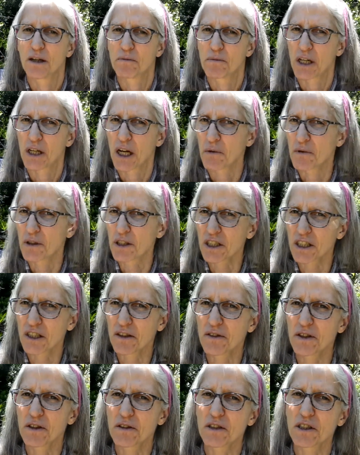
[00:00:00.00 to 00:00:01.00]
but I will
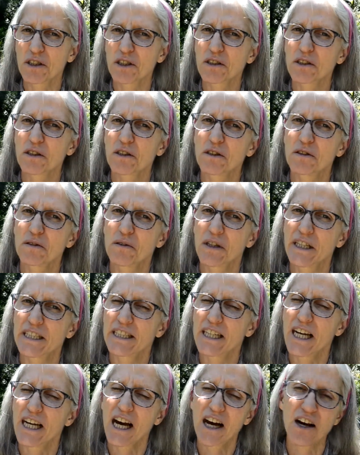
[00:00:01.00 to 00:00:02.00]
give you a little clue right
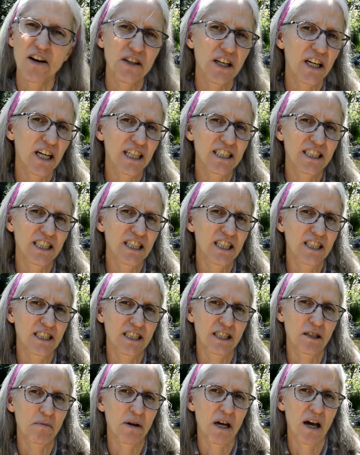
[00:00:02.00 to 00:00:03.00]
now that I did end
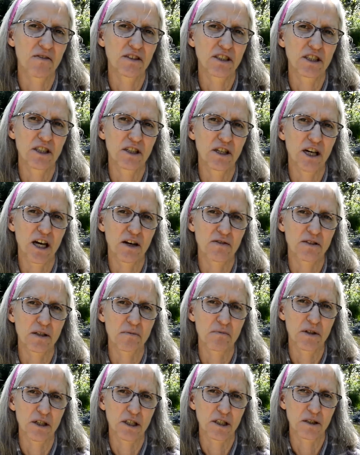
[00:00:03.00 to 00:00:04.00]
up having to have some
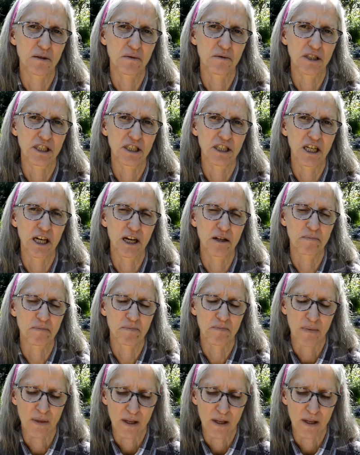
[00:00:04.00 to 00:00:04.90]
things redone.